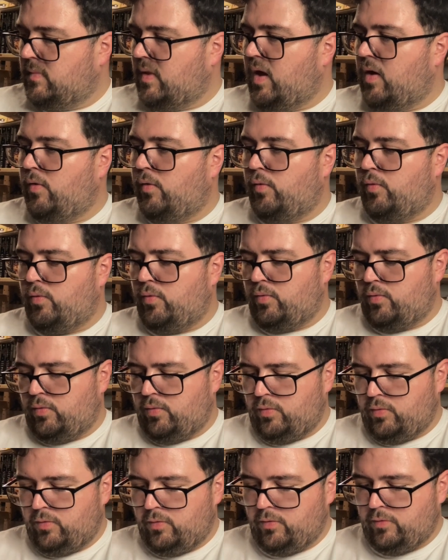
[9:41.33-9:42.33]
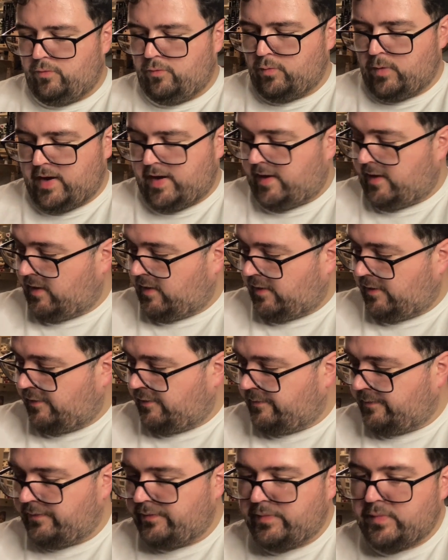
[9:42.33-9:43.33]
oh, wow,
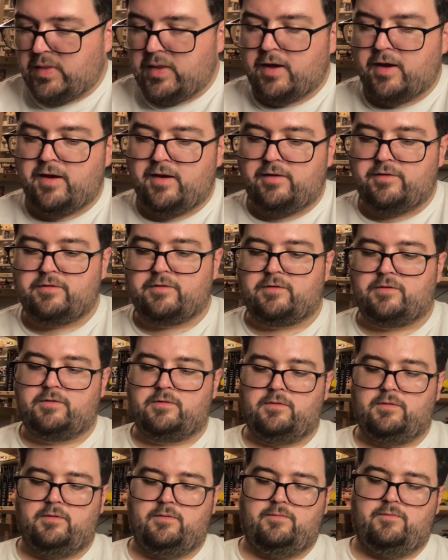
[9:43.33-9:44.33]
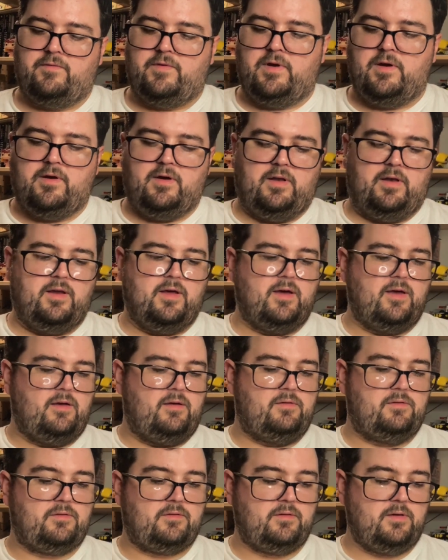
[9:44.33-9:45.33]
nice, very
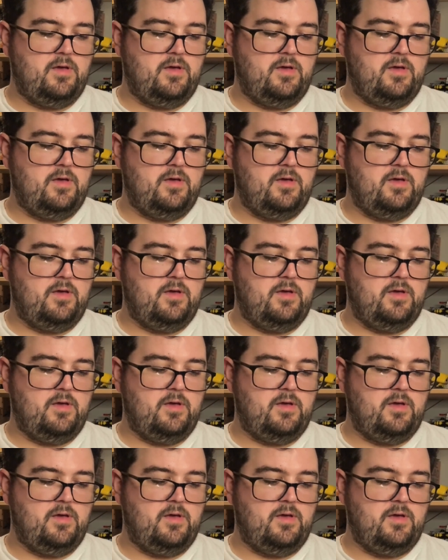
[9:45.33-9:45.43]
nice.